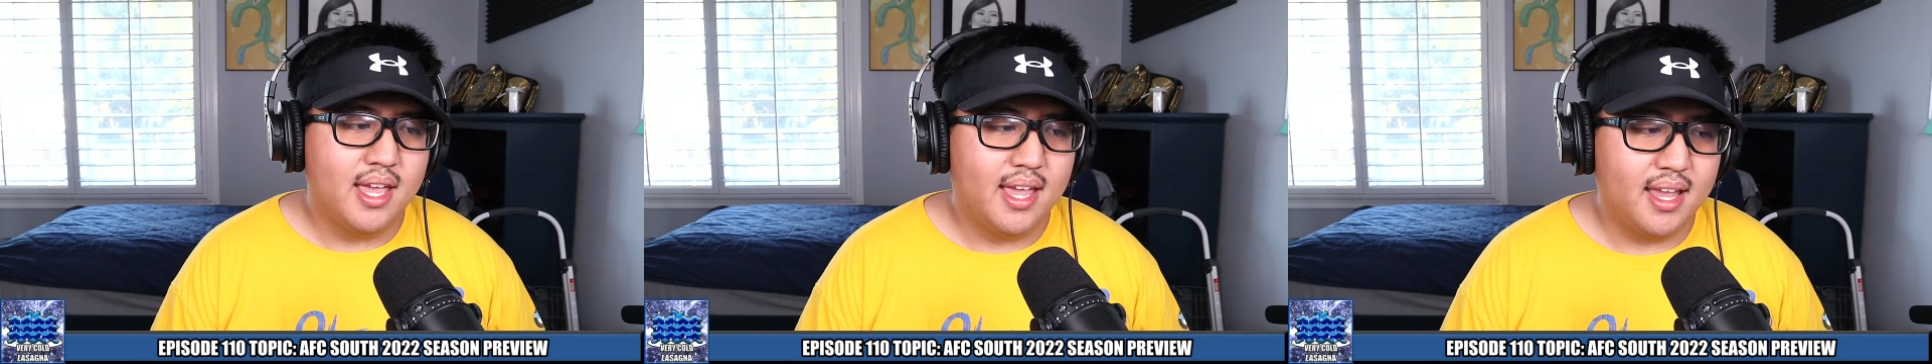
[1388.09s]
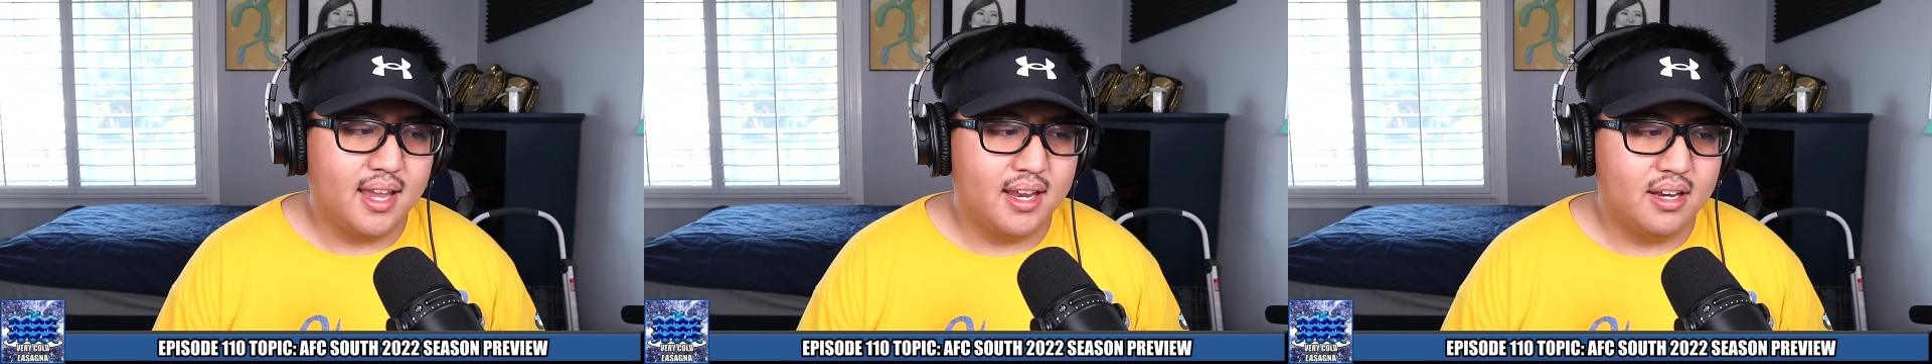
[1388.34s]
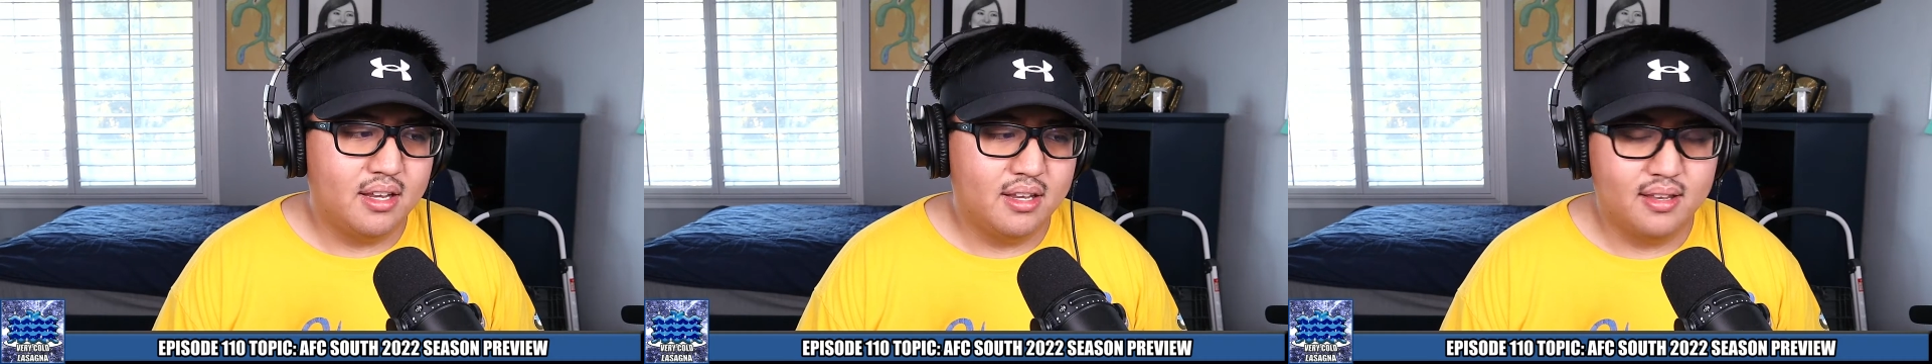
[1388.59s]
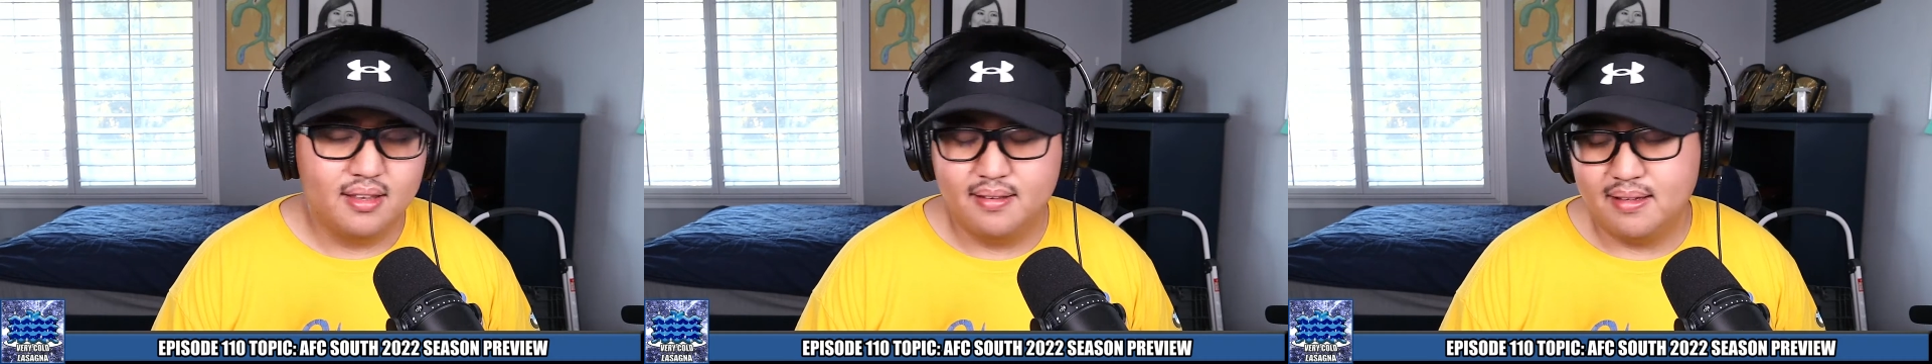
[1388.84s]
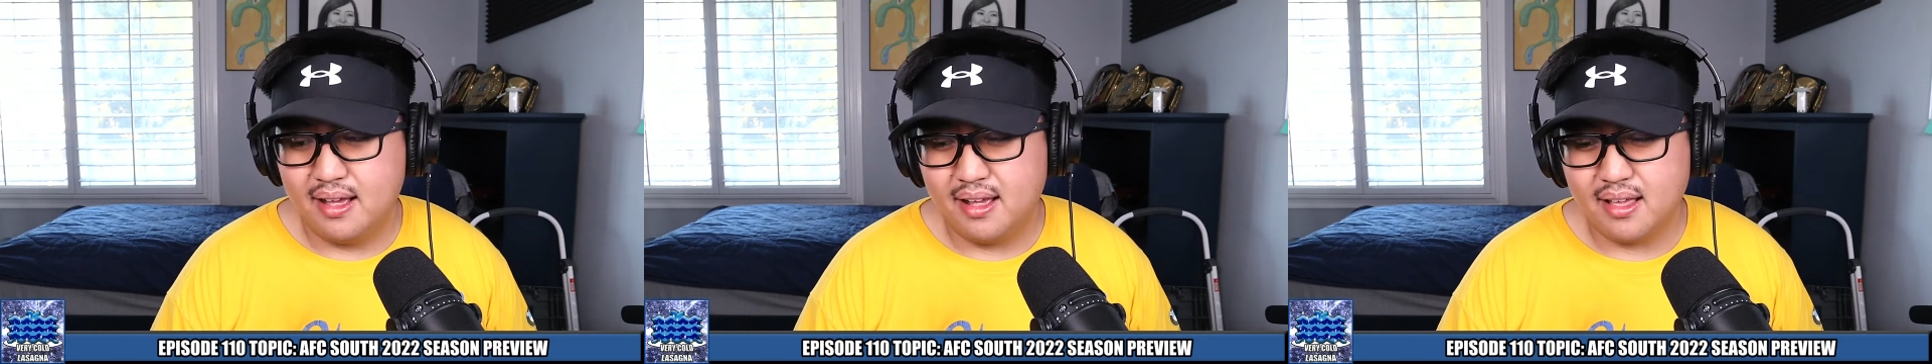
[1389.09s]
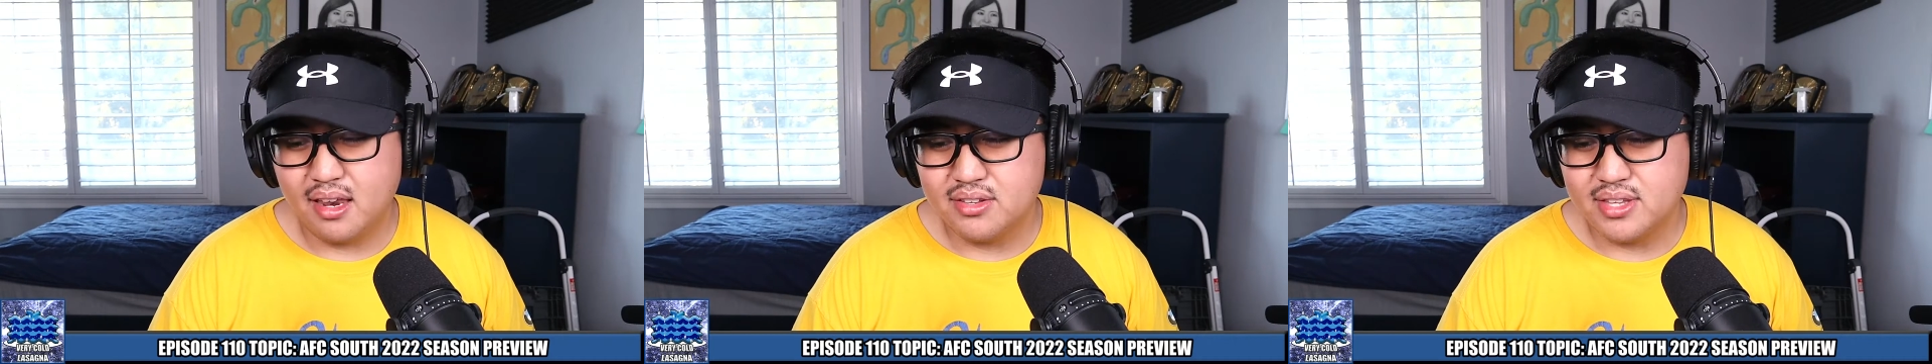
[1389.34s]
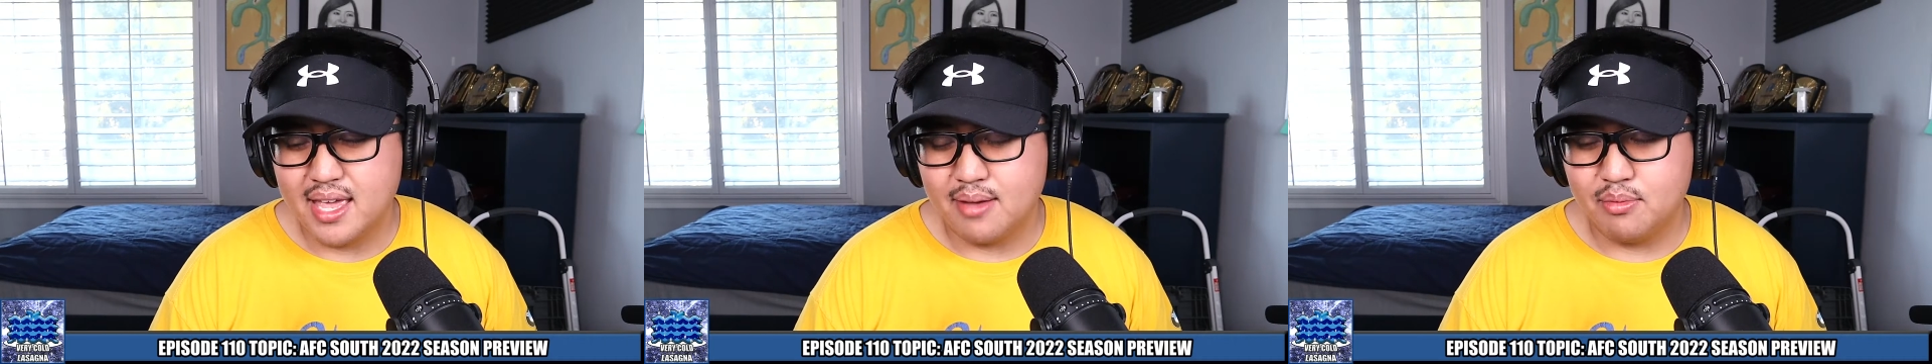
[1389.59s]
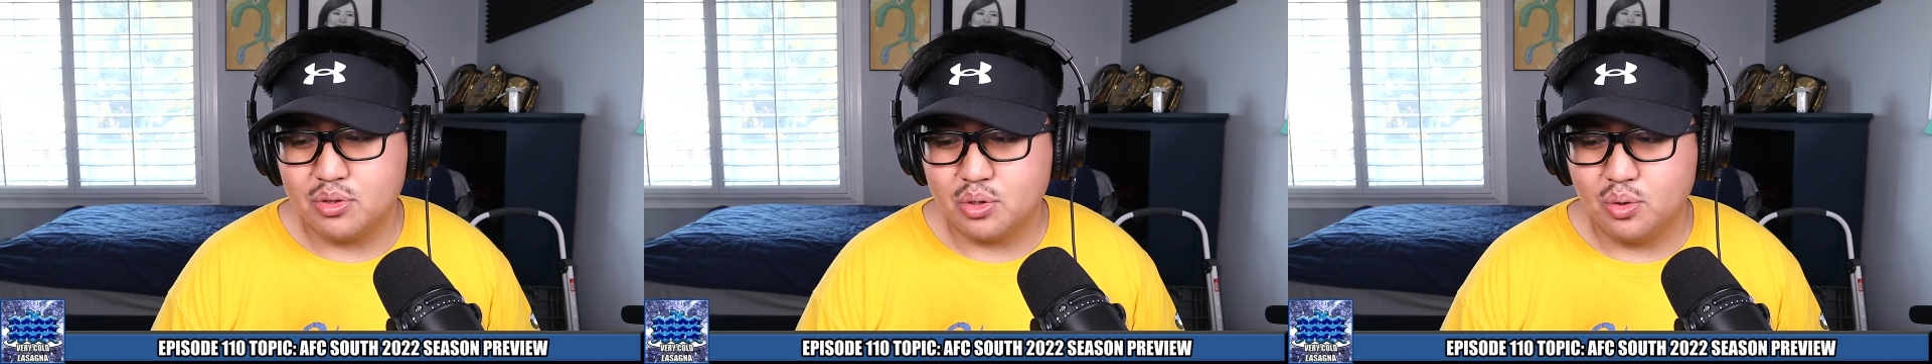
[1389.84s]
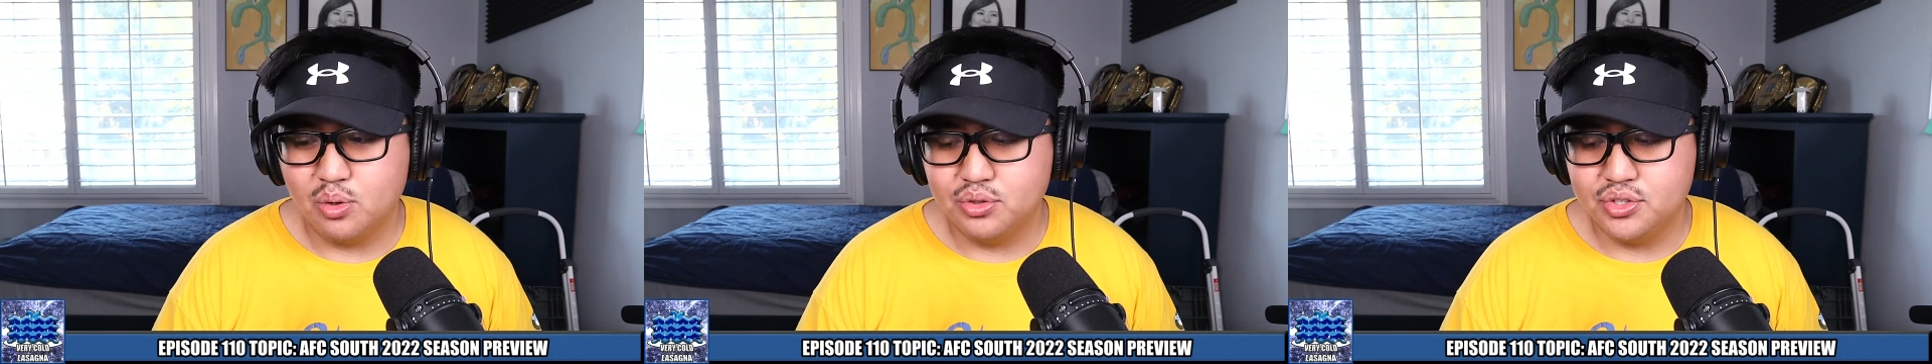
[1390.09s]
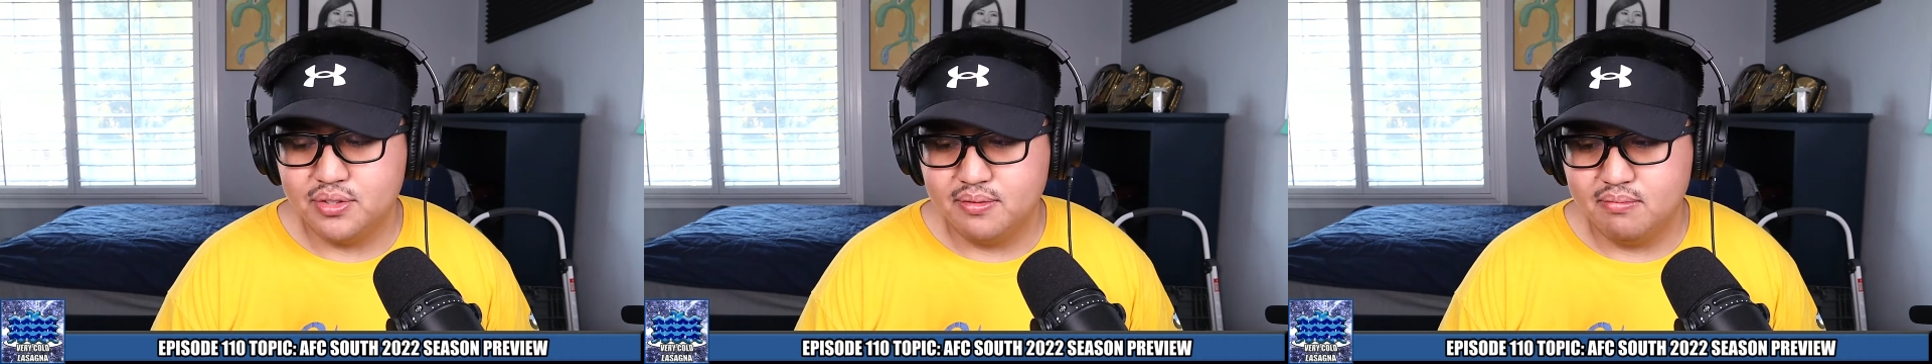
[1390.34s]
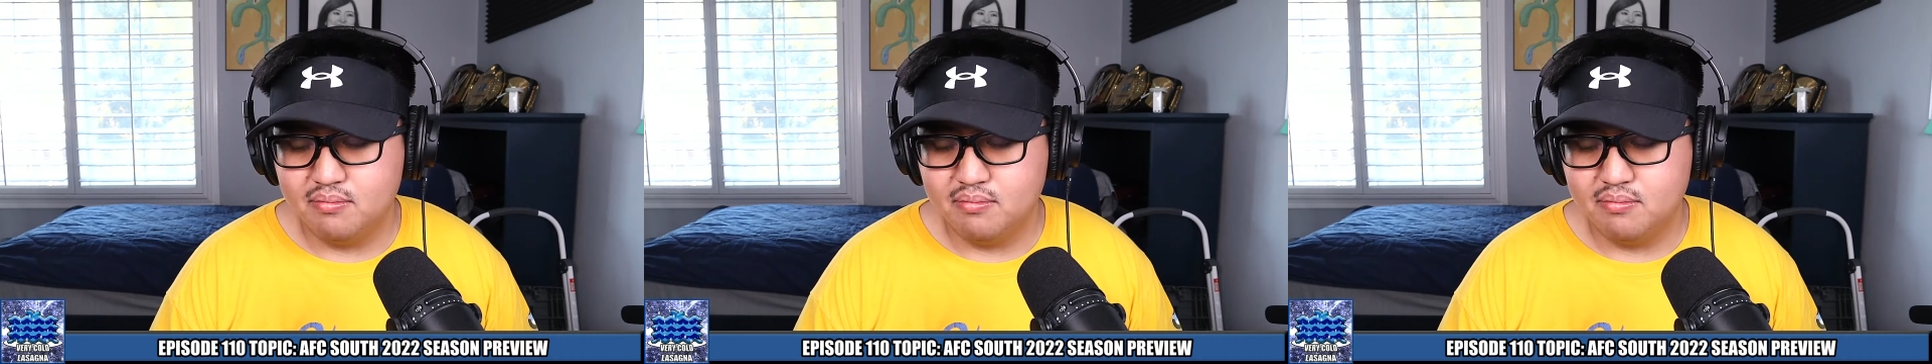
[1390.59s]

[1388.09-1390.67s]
And I got to say, with the Colts,